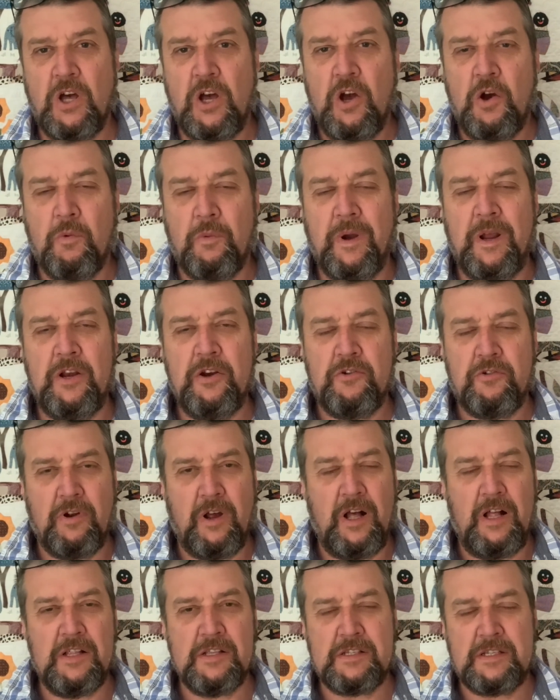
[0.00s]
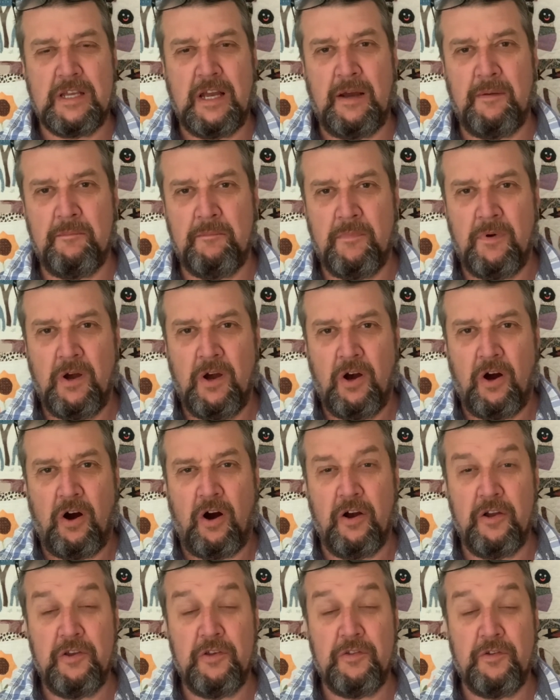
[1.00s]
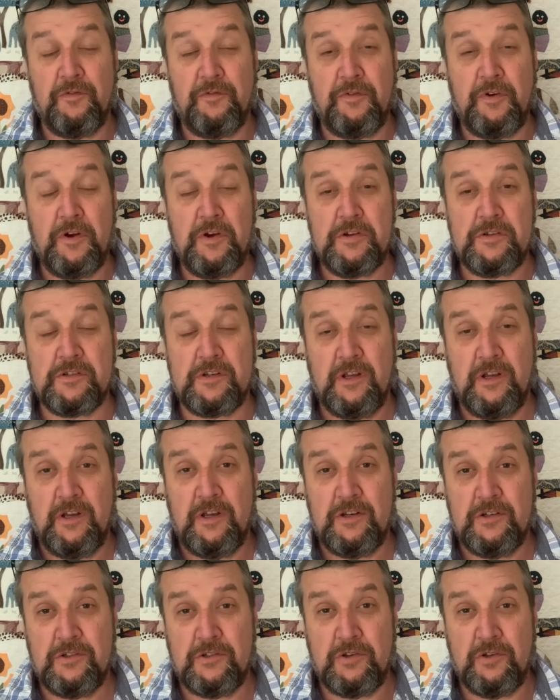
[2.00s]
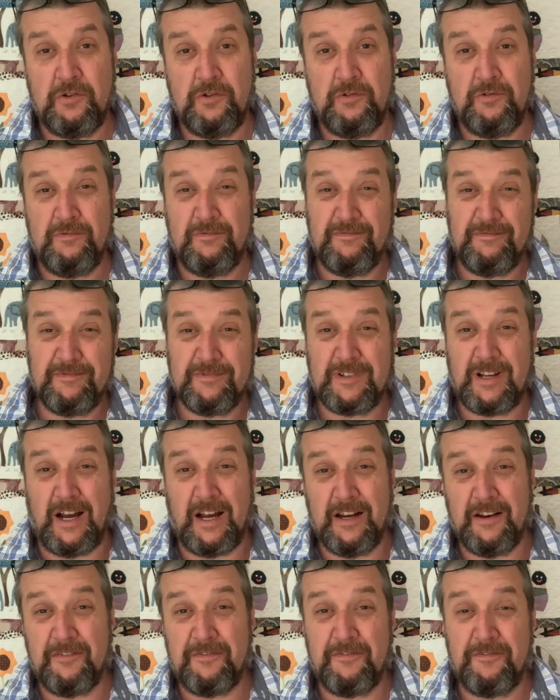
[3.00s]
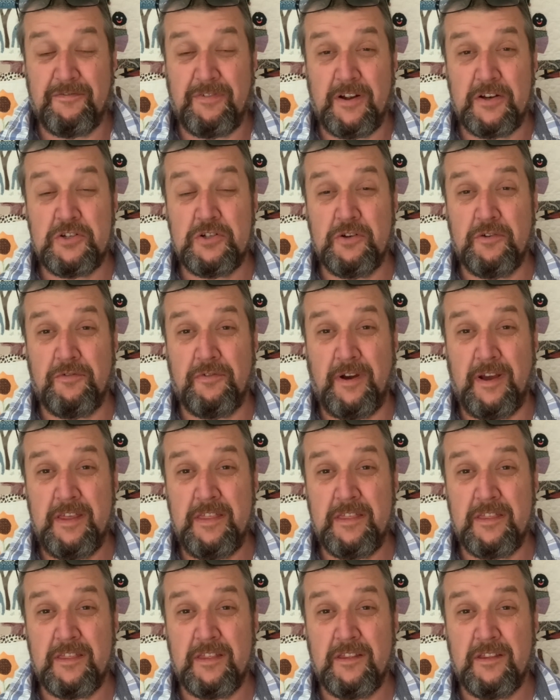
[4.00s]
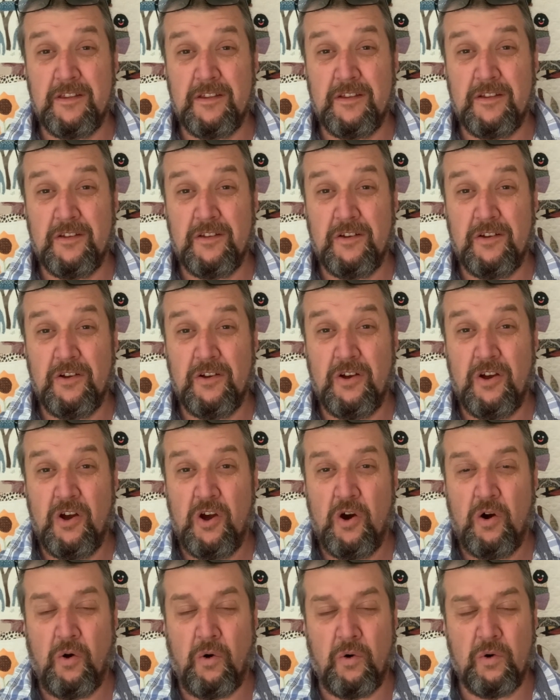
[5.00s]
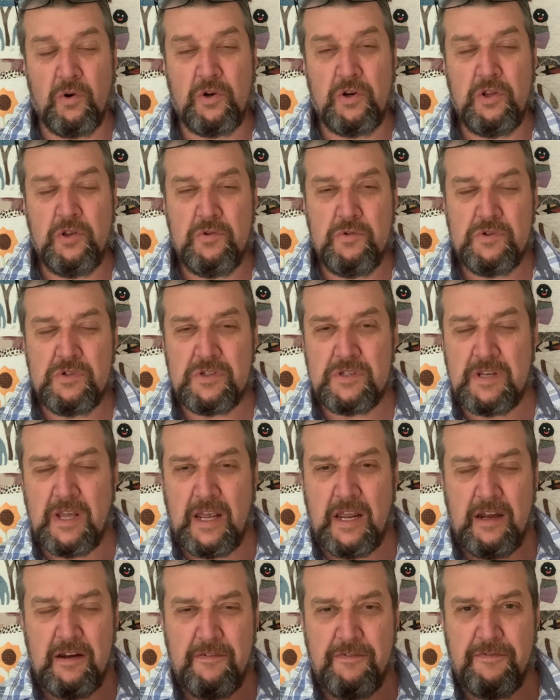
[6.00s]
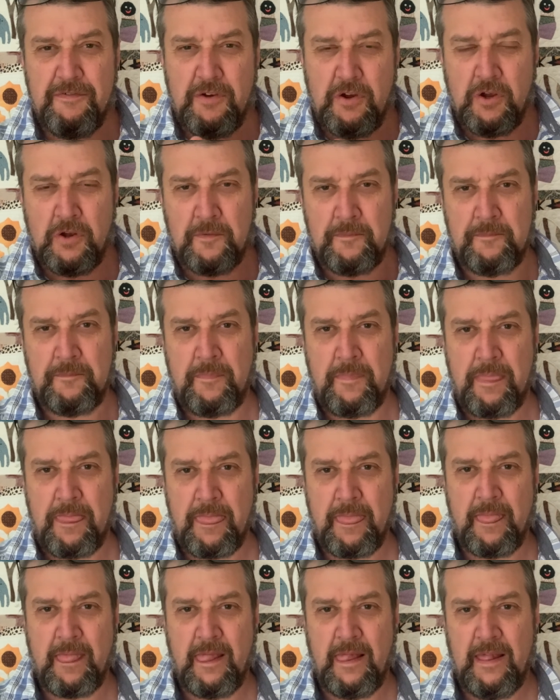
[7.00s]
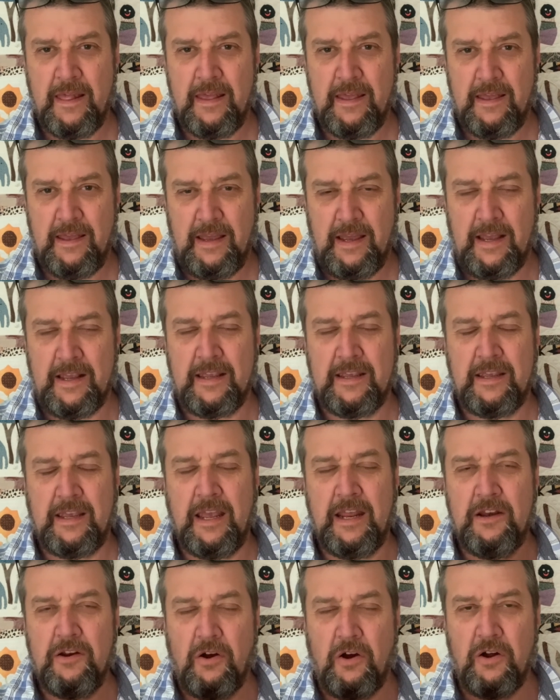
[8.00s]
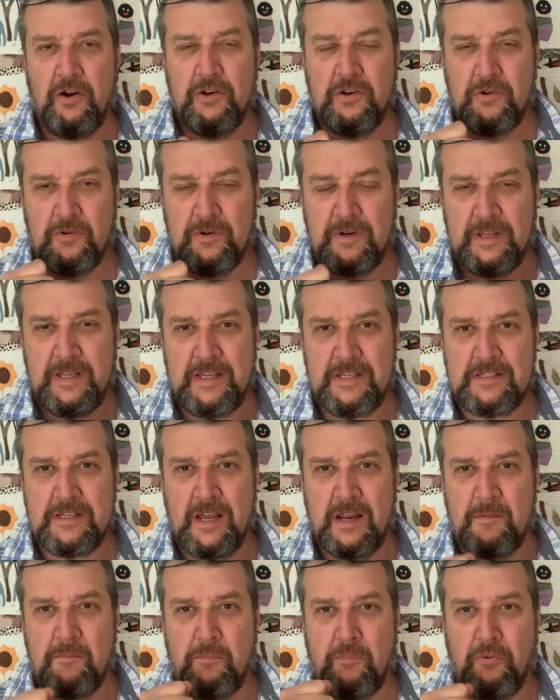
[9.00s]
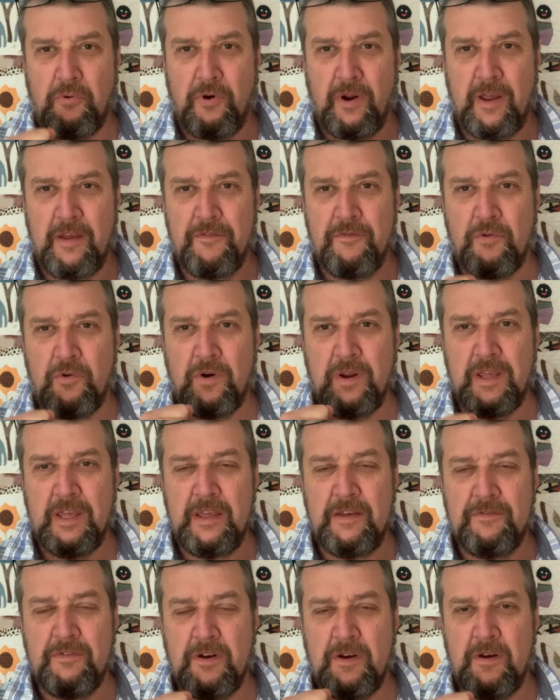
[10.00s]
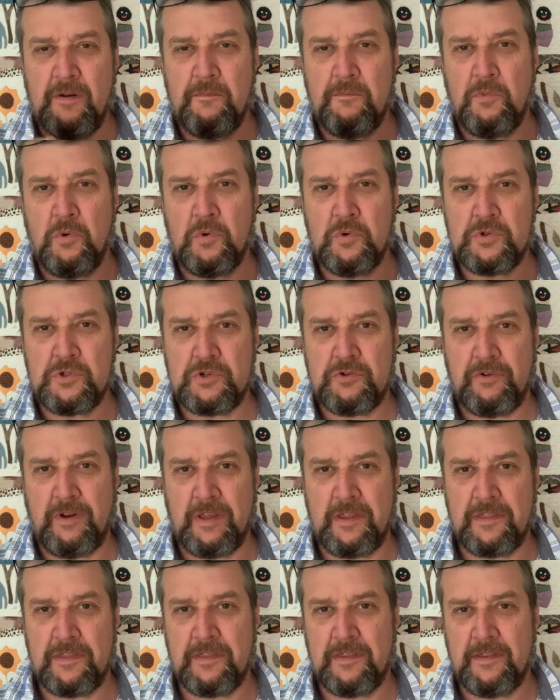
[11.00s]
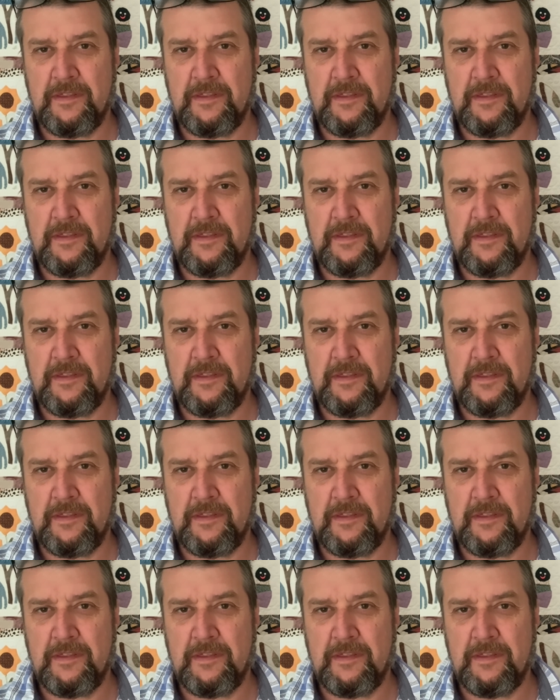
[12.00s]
When trials come, are you the first to kind of fudge your faith? Or do you stand firm and get on your knees and pray for even more strength?